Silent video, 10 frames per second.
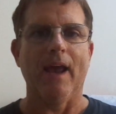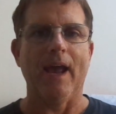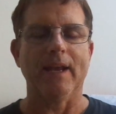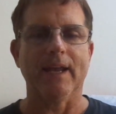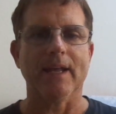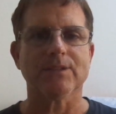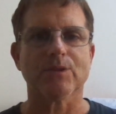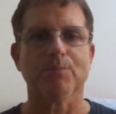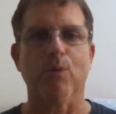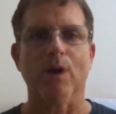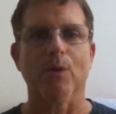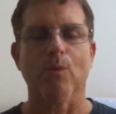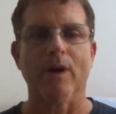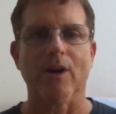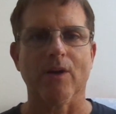and he gets to the point
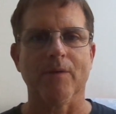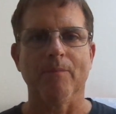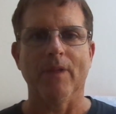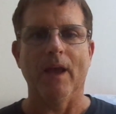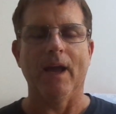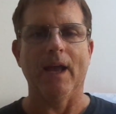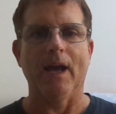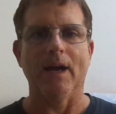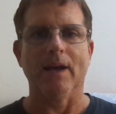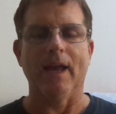where uh,